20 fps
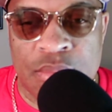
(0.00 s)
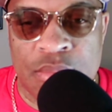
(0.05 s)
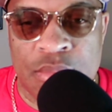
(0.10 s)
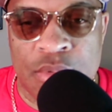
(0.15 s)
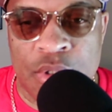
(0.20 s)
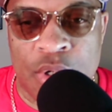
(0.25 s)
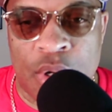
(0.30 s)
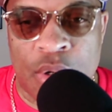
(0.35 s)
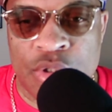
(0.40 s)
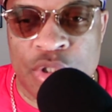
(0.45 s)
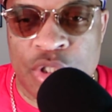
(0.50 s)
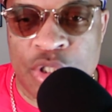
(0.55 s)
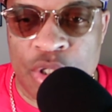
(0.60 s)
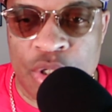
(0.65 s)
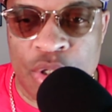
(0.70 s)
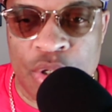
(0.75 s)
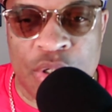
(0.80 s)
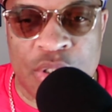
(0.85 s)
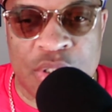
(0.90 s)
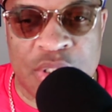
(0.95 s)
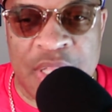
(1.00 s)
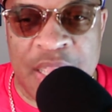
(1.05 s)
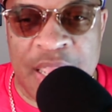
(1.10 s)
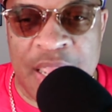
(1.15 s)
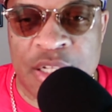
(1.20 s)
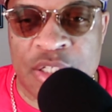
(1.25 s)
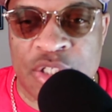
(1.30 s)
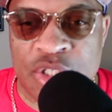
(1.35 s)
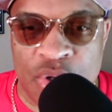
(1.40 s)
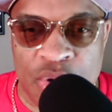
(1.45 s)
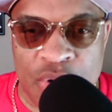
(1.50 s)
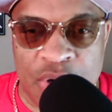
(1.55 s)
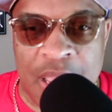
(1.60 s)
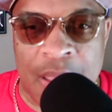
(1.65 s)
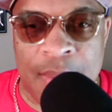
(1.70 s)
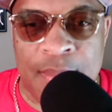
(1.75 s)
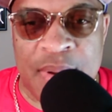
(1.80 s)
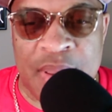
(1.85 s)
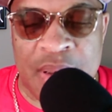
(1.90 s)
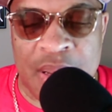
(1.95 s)
You know, Suge's there. Suge
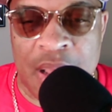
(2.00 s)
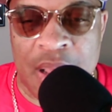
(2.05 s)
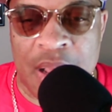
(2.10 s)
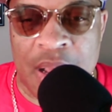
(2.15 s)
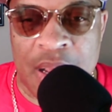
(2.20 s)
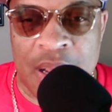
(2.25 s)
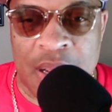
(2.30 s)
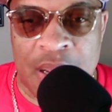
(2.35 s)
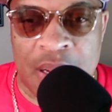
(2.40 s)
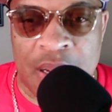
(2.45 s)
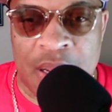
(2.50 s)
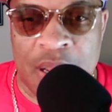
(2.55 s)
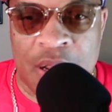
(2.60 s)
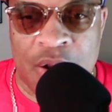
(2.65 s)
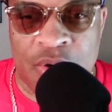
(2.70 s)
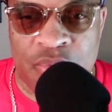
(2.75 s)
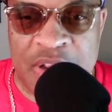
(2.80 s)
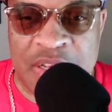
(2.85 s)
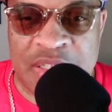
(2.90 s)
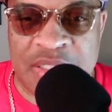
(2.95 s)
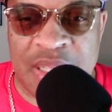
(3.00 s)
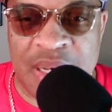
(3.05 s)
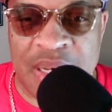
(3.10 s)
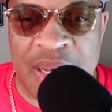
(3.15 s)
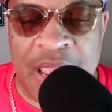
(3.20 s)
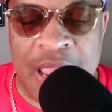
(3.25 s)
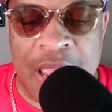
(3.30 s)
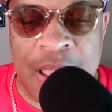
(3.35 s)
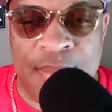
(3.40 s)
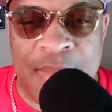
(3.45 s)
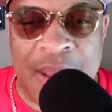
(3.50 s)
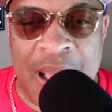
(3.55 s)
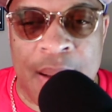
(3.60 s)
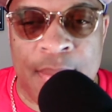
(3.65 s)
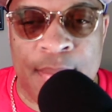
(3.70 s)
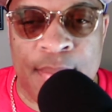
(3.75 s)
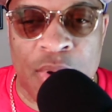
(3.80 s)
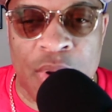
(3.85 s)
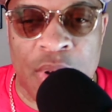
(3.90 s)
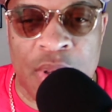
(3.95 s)
had been grazed in the head by
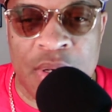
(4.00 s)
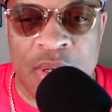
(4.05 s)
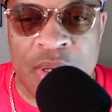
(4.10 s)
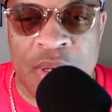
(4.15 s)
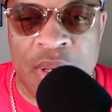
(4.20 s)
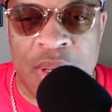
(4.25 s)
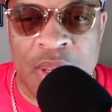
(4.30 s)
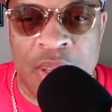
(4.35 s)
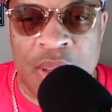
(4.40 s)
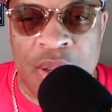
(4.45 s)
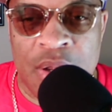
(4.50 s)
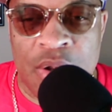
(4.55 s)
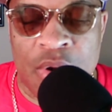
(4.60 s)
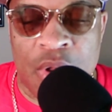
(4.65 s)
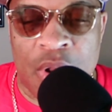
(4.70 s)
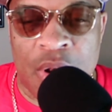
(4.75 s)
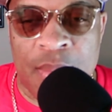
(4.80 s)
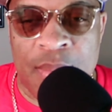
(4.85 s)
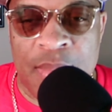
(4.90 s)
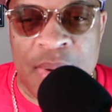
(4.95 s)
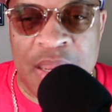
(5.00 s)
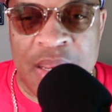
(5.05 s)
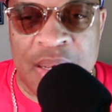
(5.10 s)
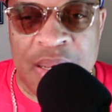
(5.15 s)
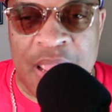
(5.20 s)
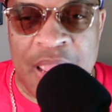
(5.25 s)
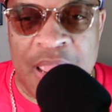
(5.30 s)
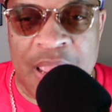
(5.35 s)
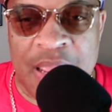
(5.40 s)
a bullet. You know what I mean?